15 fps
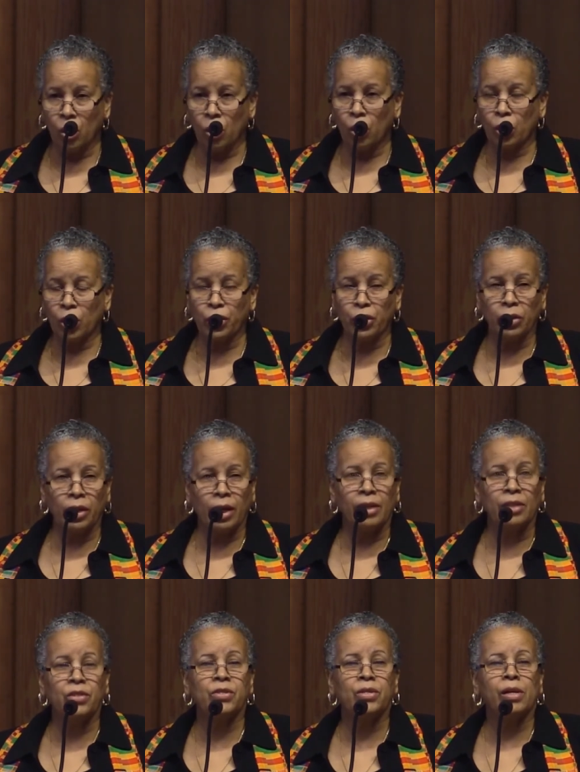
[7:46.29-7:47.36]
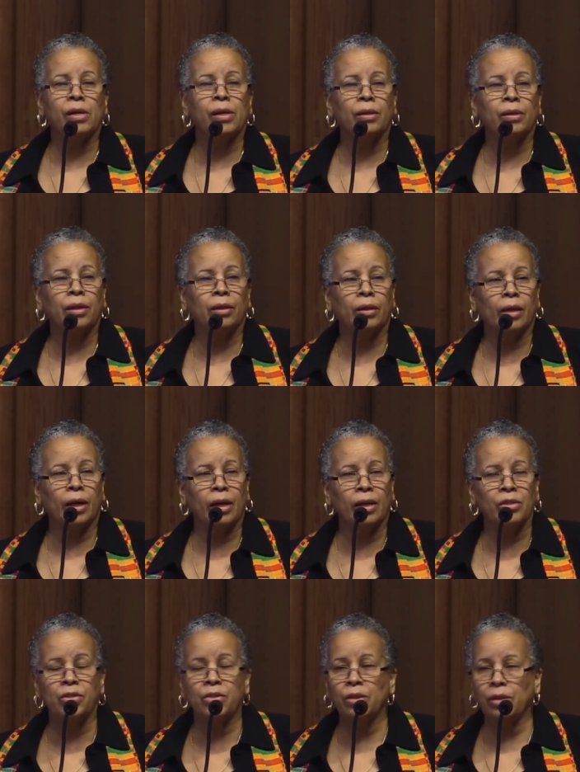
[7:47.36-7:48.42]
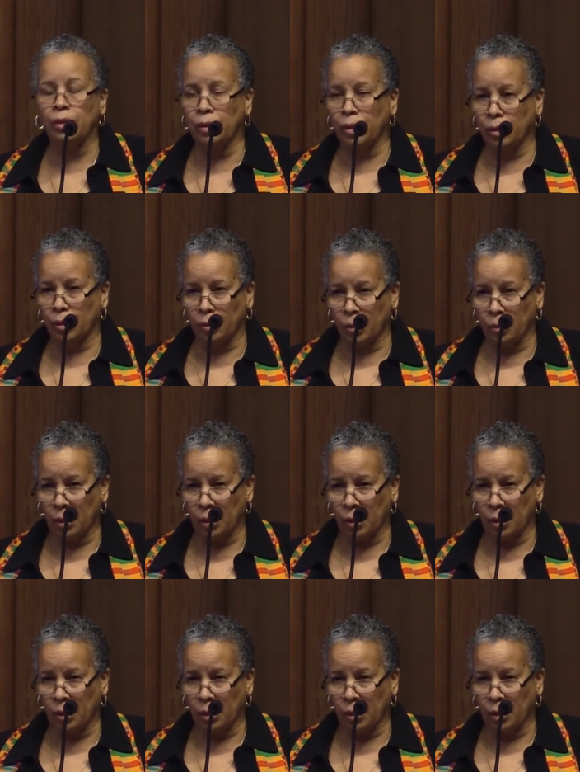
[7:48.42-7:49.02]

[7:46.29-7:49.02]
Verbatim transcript: or should I stay near ICU